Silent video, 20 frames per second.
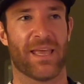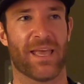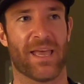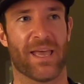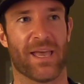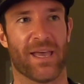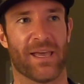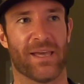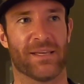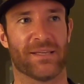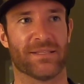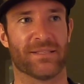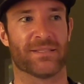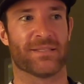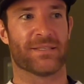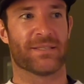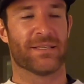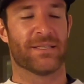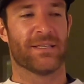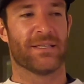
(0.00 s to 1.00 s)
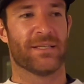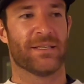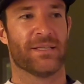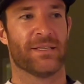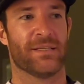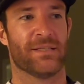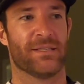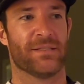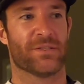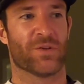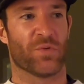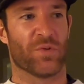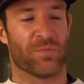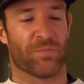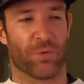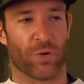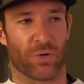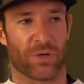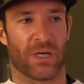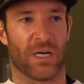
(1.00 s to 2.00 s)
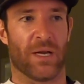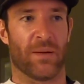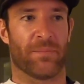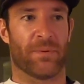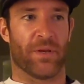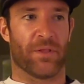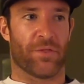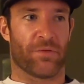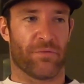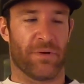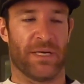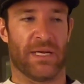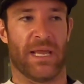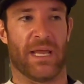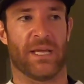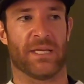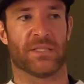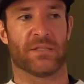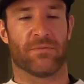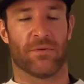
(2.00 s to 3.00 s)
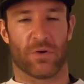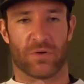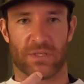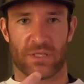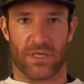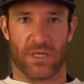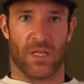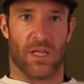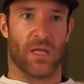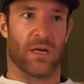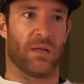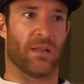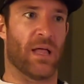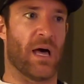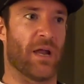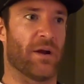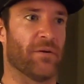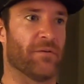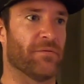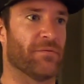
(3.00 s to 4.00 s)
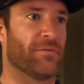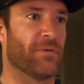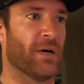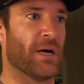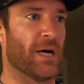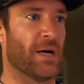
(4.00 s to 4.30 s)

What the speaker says: And so we've broken it up into 3 days, focusing on a lot of